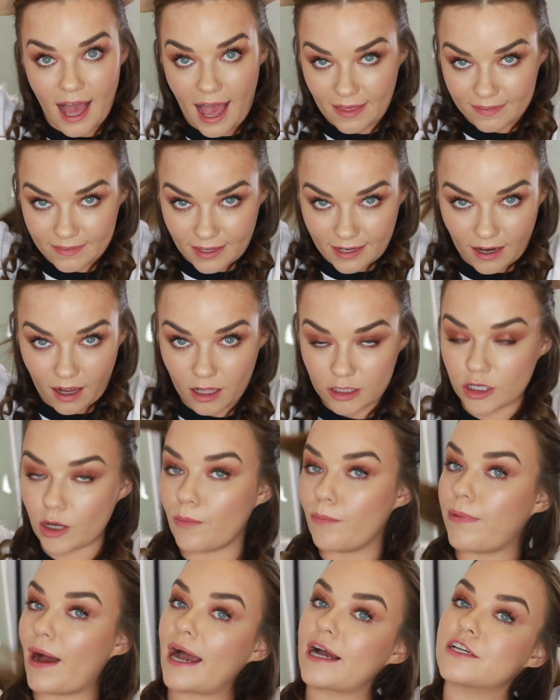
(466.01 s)
And then I'll
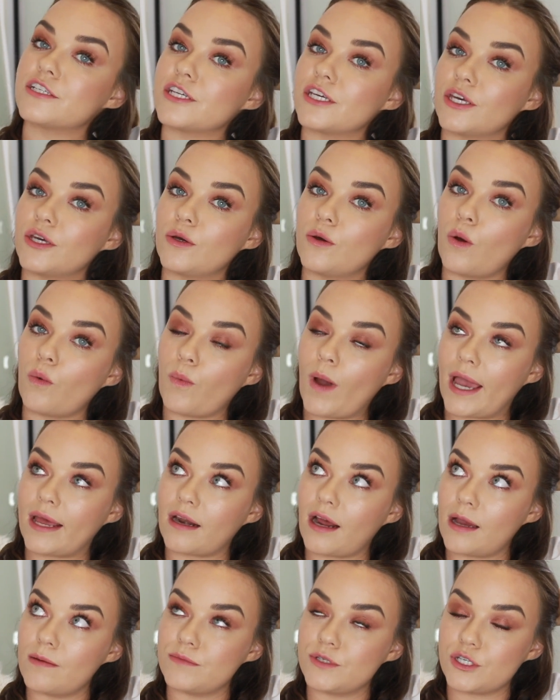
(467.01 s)
come back to you
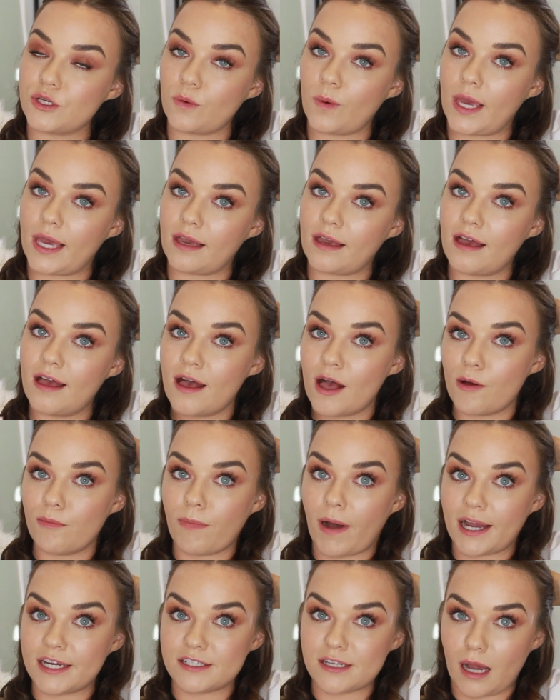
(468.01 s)
when I'm doing
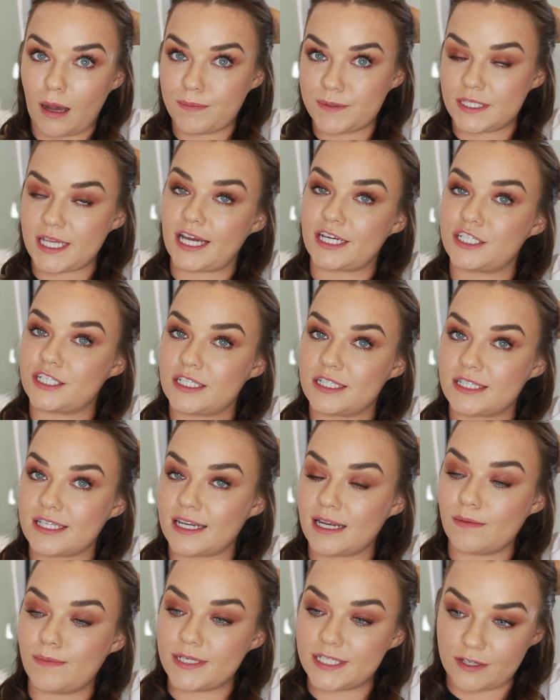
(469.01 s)
my top sections
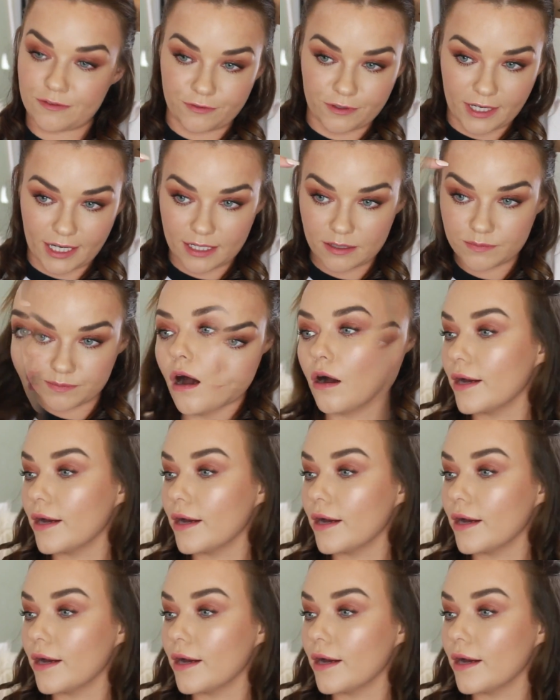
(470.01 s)
a little bit differently.